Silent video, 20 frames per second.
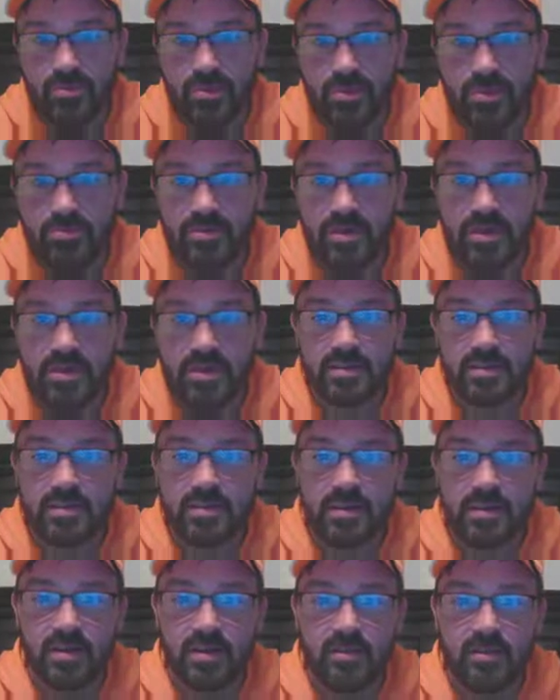work rate,
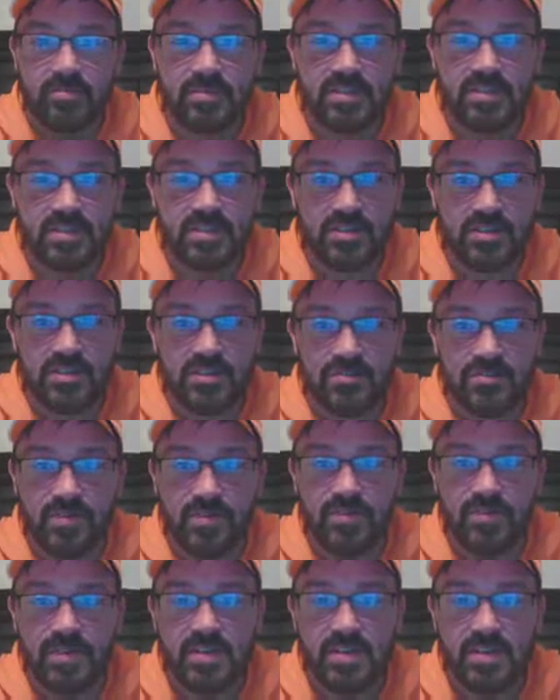um, decisions
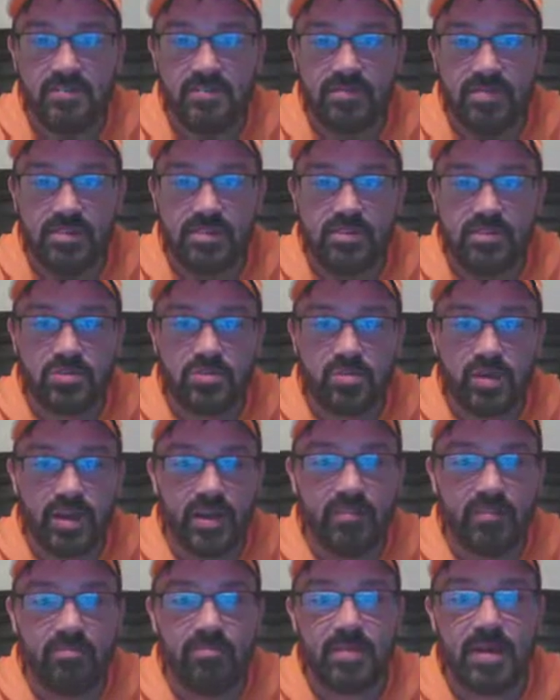15, vision
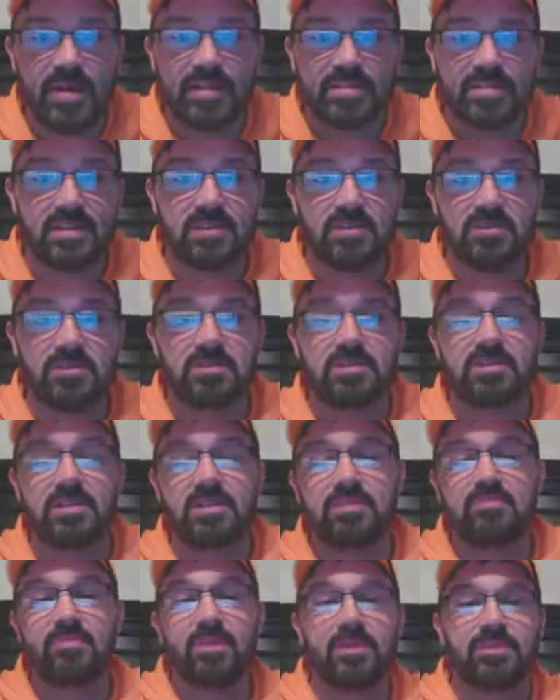12, passing
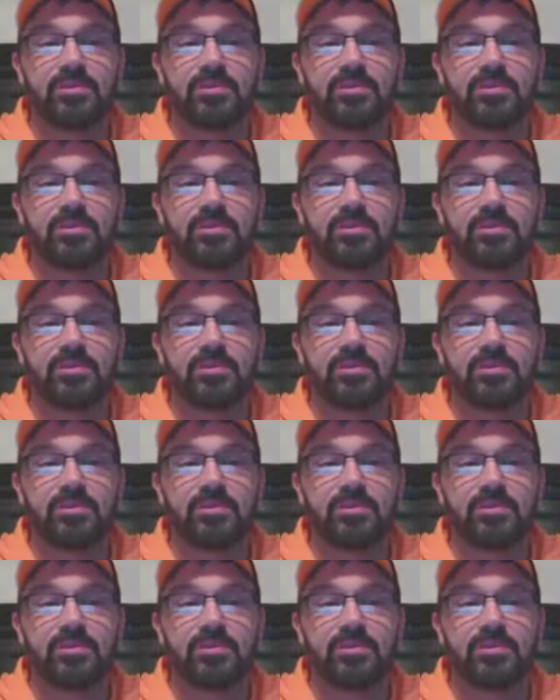13. While